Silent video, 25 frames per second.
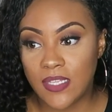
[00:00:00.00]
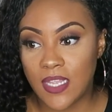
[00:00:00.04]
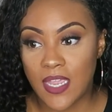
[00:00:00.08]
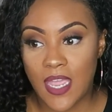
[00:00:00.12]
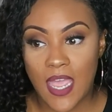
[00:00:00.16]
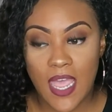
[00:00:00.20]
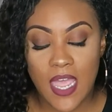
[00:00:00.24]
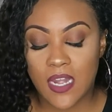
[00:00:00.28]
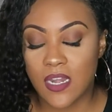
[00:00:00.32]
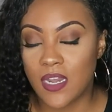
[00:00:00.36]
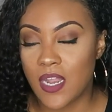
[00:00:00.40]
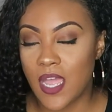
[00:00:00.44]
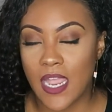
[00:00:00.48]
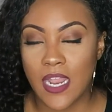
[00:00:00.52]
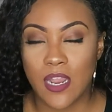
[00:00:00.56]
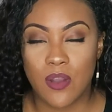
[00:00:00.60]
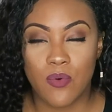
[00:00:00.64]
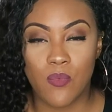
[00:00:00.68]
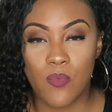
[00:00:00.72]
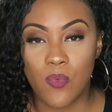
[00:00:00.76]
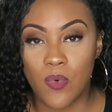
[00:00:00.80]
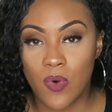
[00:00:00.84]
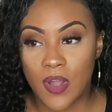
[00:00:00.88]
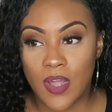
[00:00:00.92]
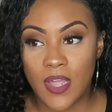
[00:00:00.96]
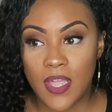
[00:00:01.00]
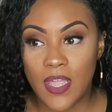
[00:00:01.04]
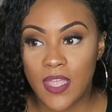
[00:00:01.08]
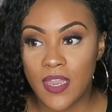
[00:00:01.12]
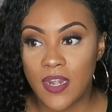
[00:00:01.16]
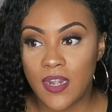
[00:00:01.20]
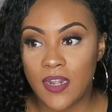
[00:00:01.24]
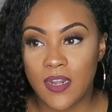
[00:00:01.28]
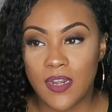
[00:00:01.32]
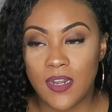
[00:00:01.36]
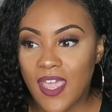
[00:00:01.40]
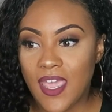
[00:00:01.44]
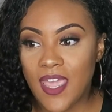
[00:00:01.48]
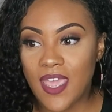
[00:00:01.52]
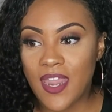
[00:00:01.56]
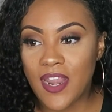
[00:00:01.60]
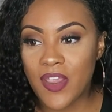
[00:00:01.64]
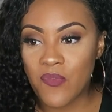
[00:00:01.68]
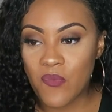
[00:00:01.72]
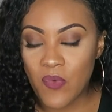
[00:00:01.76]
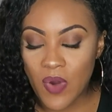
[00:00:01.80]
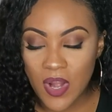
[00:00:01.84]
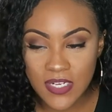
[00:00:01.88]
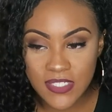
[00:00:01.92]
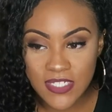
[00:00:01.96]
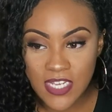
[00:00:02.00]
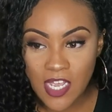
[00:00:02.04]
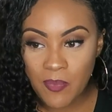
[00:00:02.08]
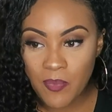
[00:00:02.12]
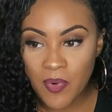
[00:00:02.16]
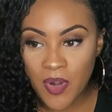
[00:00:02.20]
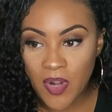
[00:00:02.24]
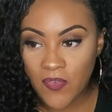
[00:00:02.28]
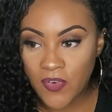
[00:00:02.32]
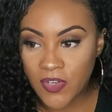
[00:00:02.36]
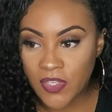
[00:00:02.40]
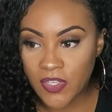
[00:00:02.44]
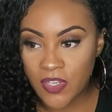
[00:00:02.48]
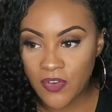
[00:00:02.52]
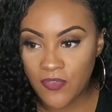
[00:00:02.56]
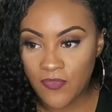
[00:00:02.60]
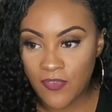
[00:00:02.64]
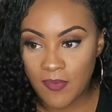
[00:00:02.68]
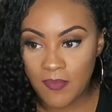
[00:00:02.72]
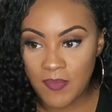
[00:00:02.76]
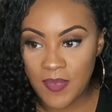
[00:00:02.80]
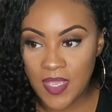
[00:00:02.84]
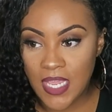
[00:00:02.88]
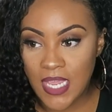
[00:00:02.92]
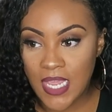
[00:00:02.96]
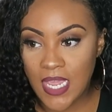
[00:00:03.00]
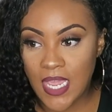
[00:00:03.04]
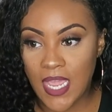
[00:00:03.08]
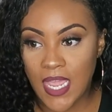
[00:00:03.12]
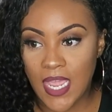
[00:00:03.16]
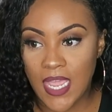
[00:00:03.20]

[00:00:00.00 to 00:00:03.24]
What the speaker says: They had like one, and it worked out perfectly for me.